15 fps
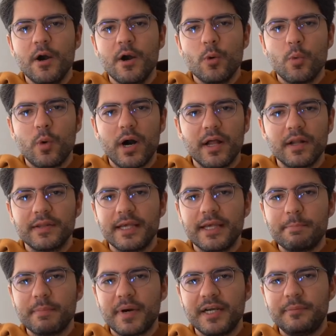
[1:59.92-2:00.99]
while they
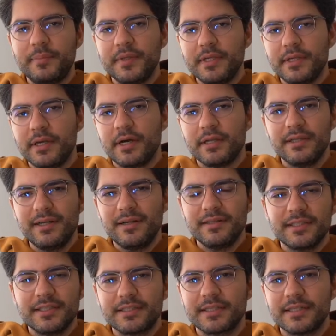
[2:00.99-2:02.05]
might be a little
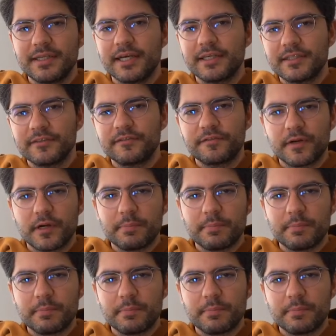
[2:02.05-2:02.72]
disconnected from